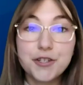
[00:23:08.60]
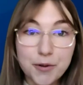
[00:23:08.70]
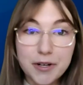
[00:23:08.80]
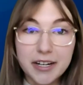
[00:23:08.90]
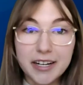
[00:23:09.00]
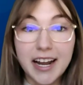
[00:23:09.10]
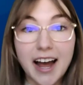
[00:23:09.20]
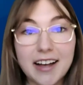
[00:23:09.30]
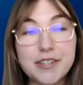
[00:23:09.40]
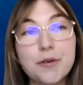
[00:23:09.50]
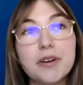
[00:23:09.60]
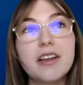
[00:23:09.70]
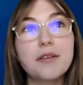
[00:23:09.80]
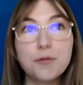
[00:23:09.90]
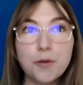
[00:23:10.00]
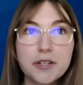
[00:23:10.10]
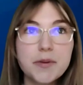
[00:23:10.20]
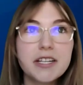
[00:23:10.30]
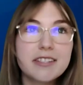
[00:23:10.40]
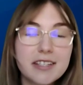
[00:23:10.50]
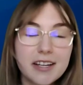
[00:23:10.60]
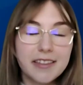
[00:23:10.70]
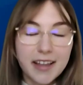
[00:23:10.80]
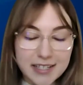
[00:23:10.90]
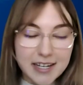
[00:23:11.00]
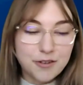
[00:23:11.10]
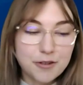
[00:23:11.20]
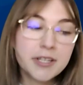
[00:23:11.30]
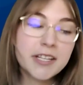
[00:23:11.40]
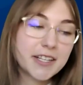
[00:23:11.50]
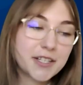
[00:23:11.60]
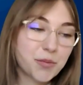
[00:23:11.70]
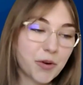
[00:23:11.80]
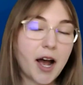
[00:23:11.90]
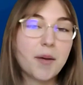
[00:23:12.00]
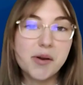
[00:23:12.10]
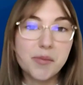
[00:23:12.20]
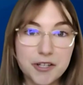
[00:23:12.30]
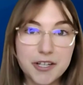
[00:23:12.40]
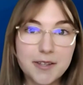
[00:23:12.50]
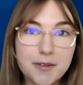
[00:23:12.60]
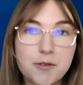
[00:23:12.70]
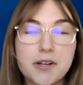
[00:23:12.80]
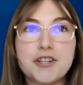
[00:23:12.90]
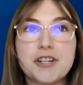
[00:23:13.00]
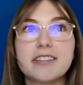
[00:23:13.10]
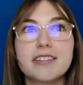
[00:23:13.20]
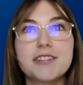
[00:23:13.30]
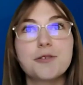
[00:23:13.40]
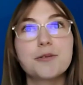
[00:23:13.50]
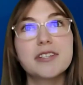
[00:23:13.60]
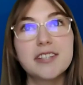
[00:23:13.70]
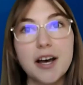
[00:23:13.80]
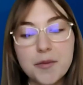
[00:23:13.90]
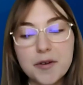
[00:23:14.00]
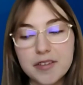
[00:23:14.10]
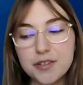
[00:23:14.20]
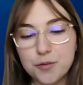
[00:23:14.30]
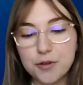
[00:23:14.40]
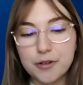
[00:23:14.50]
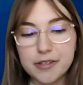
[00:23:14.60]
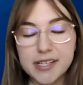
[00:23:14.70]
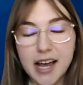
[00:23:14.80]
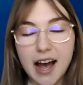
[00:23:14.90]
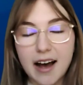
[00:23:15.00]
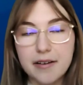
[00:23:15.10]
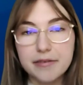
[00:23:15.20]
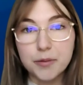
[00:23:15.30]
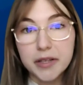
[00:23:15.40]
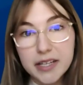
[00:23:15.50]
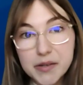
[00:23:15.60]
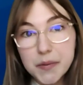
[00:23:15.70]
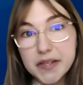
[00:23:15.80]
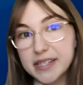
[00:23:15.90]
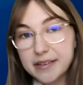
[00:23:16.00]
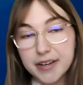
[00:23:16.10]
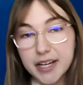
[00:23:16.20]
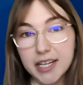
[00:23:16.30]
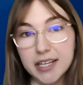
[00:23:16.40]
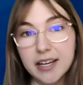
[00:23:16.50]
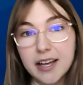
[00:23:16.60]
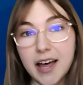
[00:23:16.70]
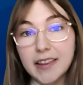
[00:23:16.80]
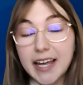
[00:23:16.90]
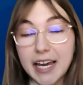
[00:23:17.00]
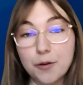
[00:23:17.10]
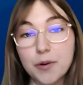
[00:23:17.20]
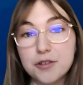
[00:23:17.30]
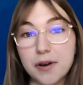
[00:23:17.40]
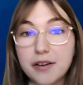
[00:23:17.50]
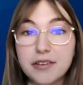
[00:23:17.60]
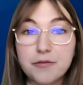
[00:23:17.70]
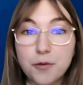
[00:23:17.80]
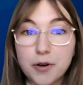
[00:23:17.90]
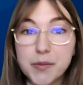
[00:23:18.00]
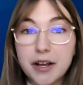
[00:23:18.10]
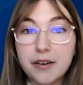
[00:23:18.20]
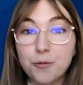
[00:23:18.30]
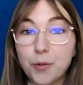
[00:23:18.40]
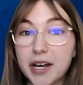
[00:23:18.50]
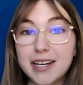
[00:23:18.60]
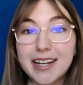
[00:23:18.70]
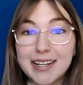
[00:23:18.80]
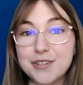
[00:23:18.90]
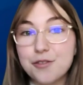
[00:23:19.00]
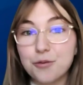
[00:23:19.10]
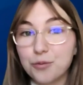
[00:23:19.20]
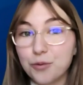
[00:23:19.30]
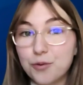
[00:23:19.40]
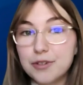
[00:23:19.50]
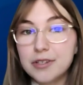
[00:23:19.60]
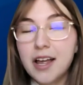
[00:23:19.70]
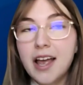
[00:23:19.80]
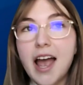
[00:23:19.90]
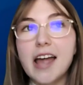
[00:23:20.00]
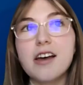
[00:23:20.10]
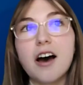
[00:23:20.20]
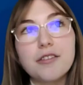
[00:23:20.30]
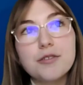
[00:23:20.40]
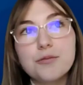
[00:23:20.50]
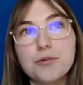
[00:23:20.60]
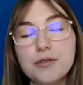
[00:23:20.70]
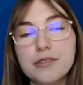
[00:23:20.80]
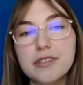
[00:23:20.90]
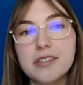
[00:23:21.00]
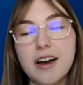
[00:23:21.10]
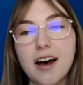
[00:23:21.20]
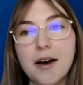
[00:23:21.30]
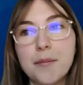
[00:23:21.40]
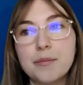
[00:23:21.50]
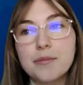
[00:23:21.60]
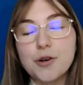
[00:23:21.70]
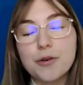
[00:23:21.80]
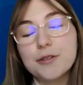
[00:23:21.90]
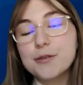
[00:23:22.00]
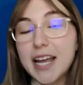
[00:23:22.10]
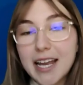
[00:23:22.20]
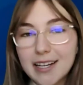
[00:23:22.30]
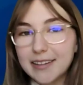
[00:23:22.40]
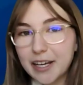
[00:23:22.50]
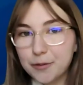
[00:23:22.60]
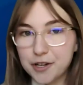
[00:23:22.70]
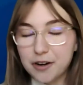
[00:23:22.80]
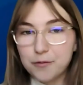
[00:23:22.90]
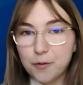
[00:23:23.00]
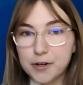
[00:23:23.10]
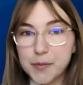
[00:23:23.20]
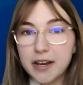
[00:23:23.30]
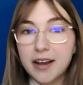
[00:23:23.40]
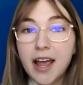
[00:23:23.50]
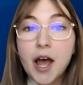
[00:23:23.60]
Sure. Yeah. So enforcement that's an interesting thing to bring up. I appreciate those questions. So some of these rules have really specific language around enforcement written into the rule, and other rules don't include any language on enforcement.